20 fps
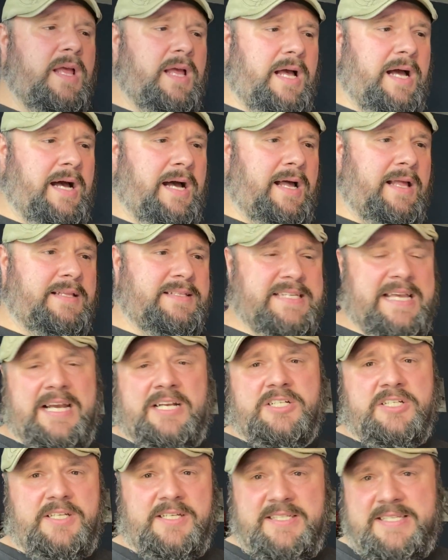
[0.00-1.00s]
It's
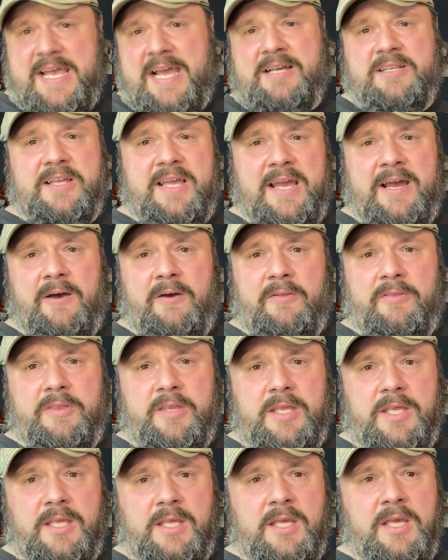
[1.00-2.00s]
actually exactly how
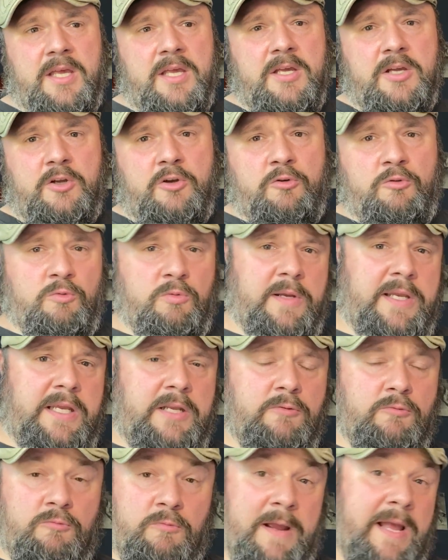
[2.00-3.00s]
the
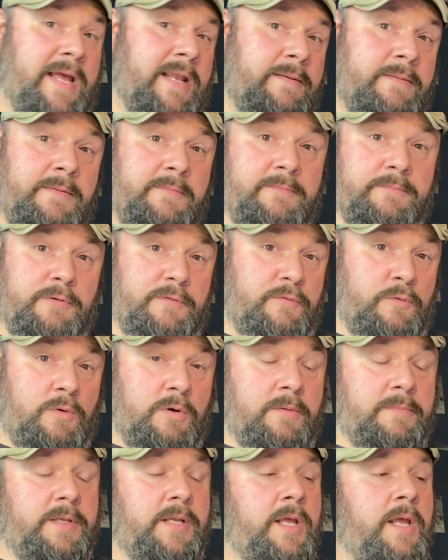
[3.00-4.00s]
green-red
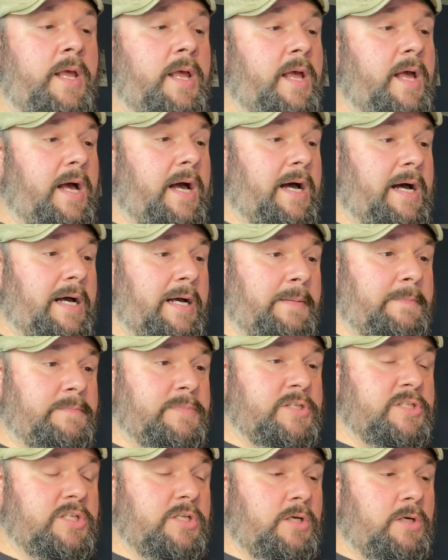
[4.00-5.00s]
performed.
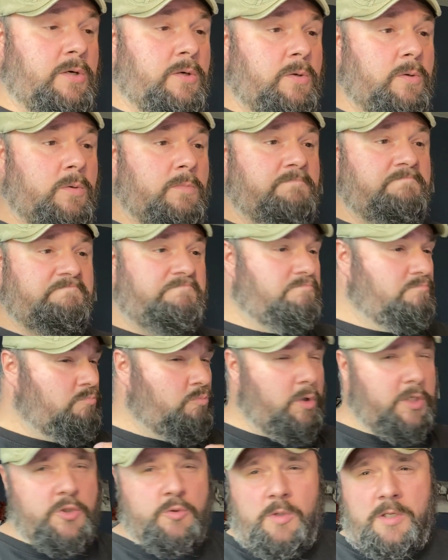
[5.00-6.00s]
So
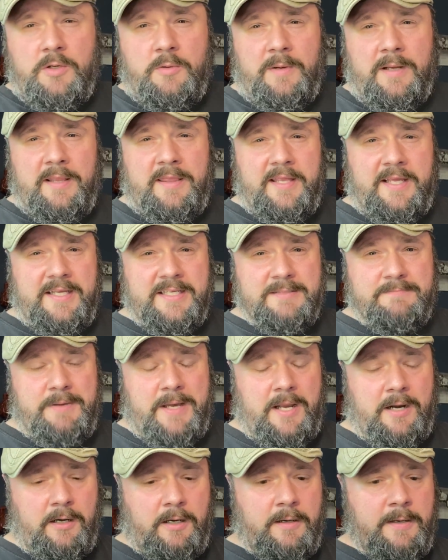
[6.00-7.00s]
which one do I think is
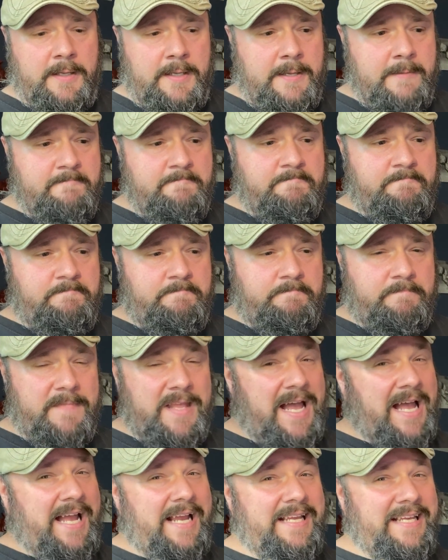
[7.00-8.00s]
better?
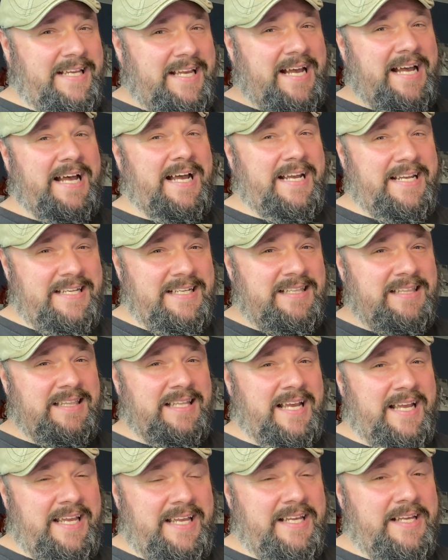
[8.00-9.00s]
I kind of
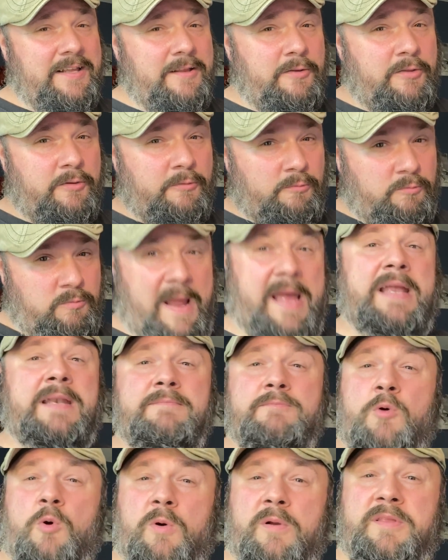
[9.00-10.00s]
like the red
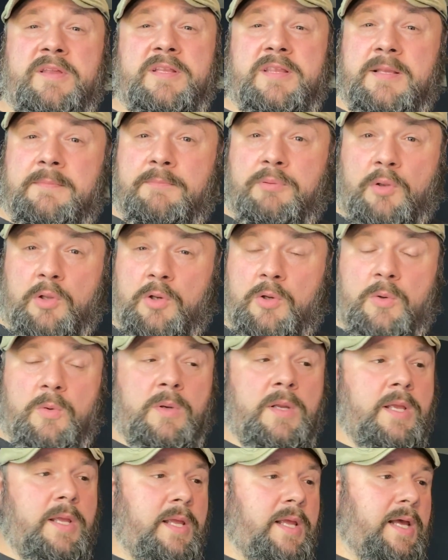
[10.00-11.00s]
more than the
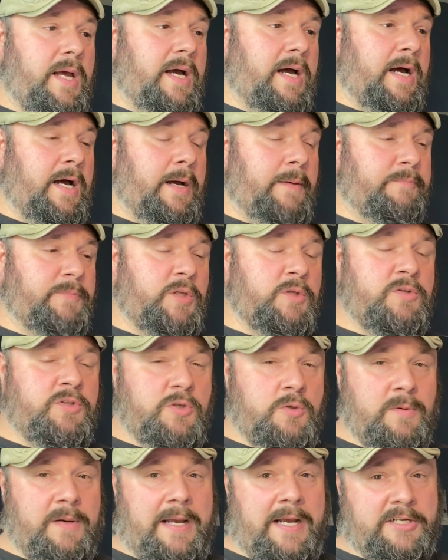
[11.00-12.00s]
blue. You
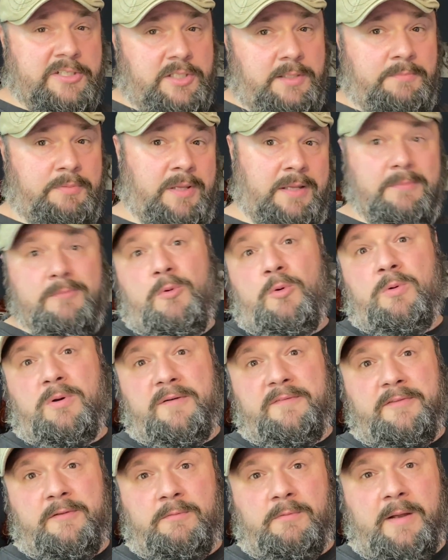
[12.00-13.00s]
do actually play more
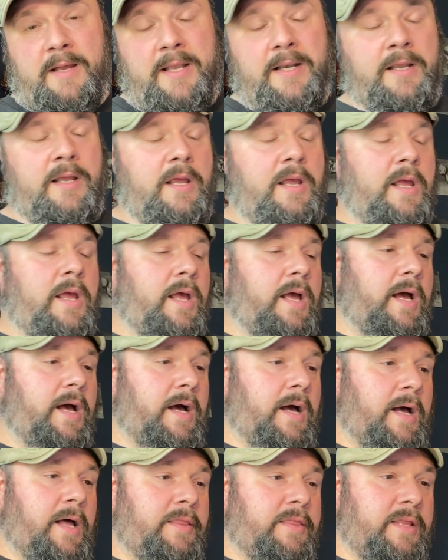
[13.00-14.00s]
of the red
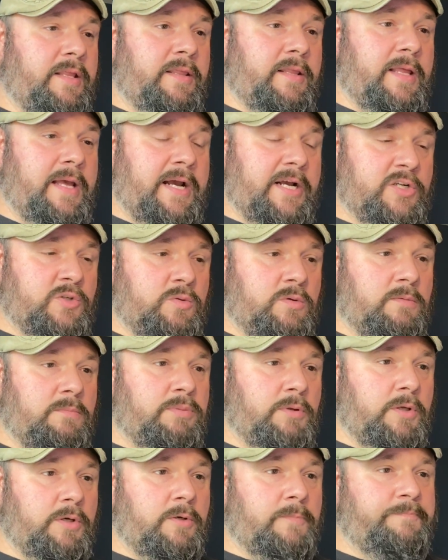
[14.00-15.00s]
than the actual
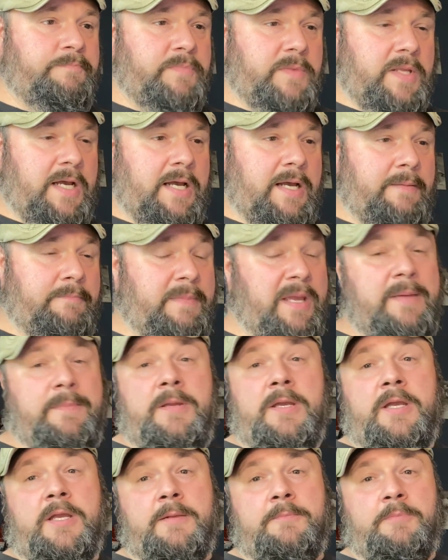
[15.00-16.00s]
blue.
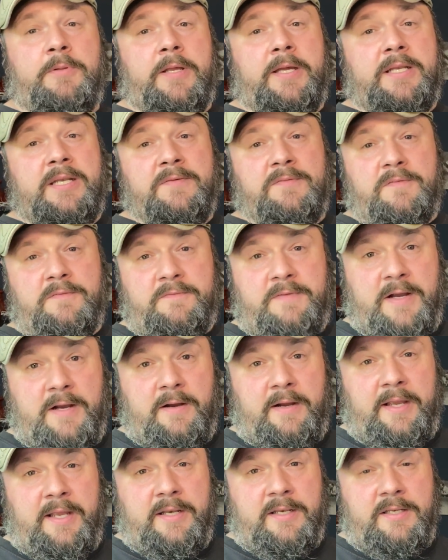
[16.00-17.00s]
Maybe I could play a different
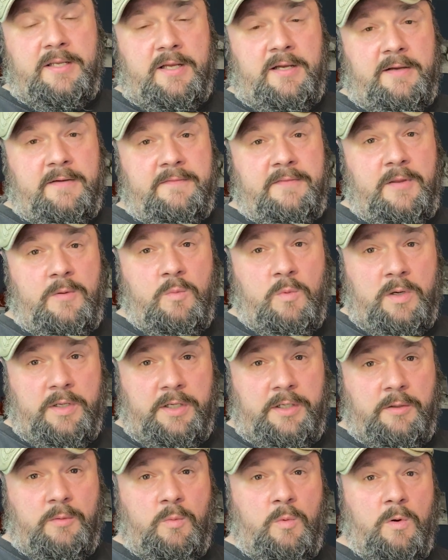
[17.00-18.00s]
variant of the 1
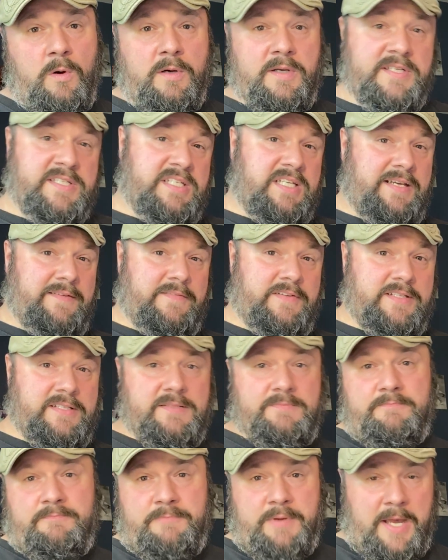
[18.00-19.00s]
Year War to see if
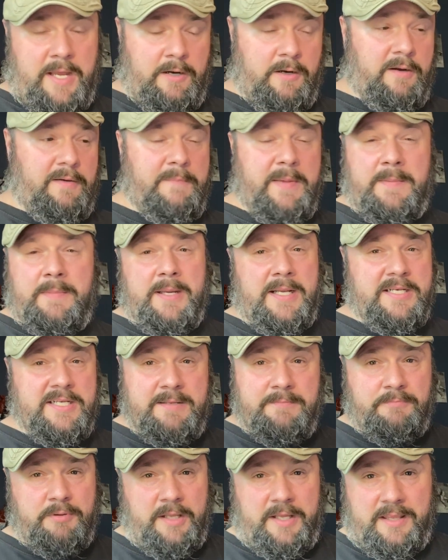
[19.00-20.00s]
it's better. Maybe I
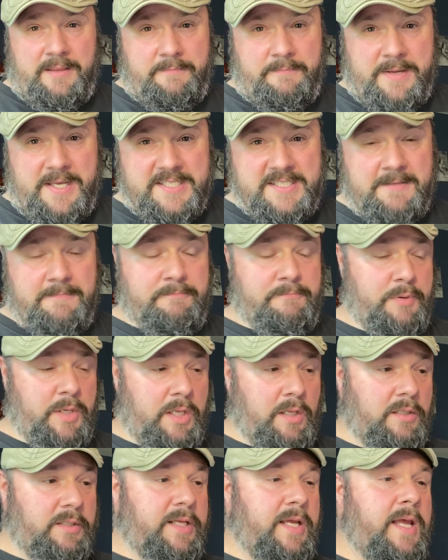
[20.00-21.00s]
didn't play the best
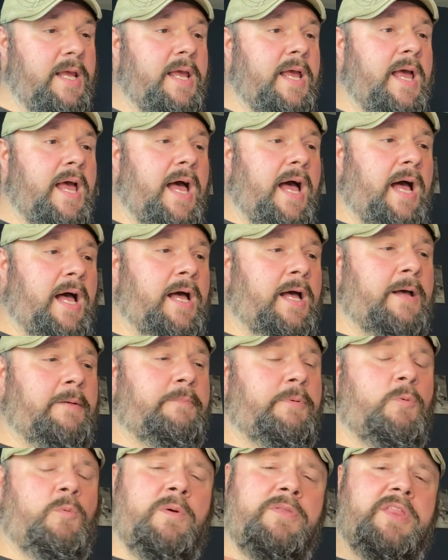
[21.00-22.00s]
build.
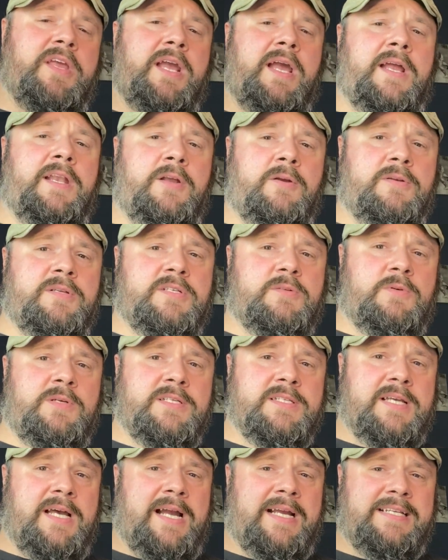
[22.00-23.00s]
But one thing I noticed
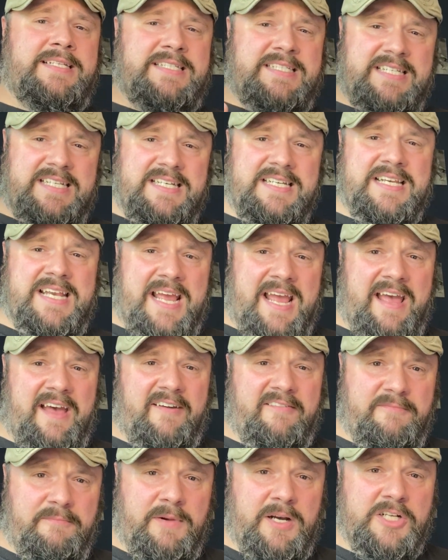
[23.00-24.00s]
was I didn't
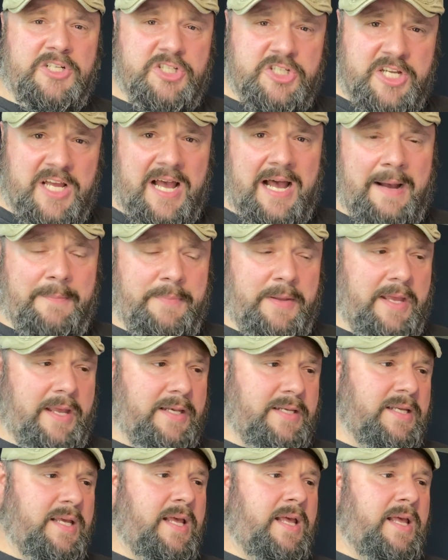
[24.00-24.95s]
have much top end.